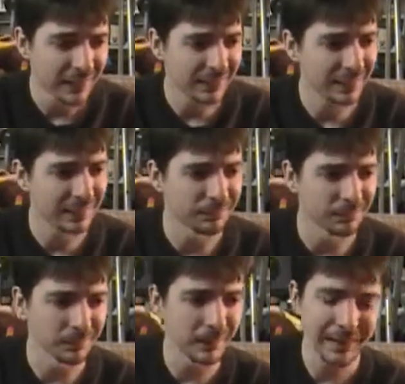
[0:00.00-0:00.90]
Um,
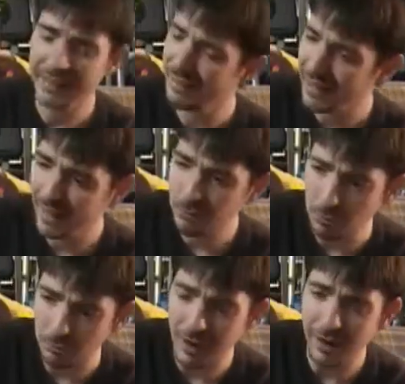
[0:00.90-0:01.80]
they they have the
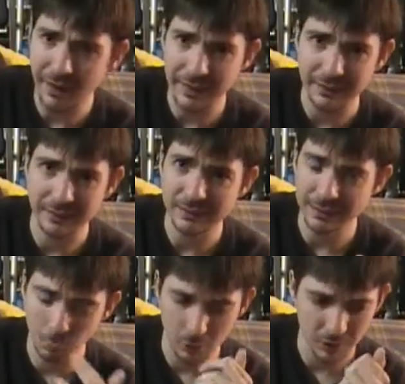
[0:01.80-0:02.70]
ride at
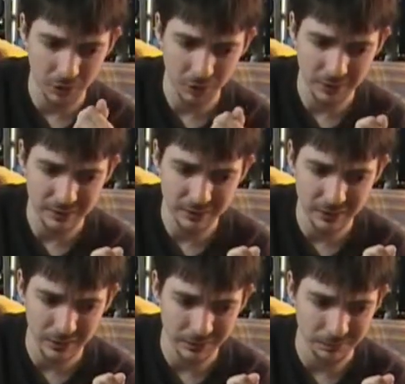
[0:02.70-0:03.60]
Disney World called us
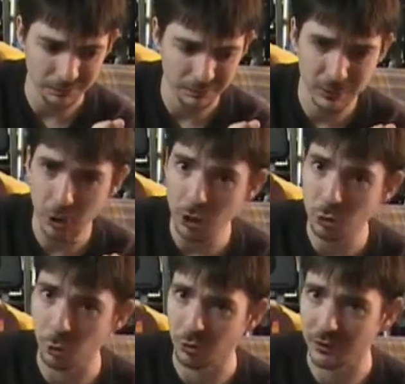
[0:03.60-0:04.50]
um, Star
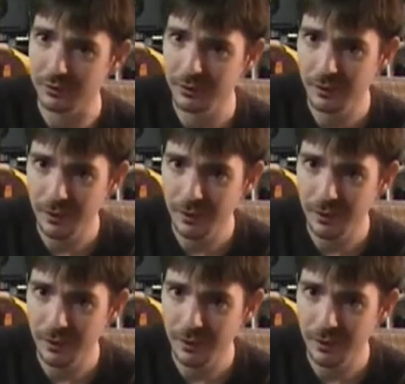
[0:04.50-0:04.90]
Tours,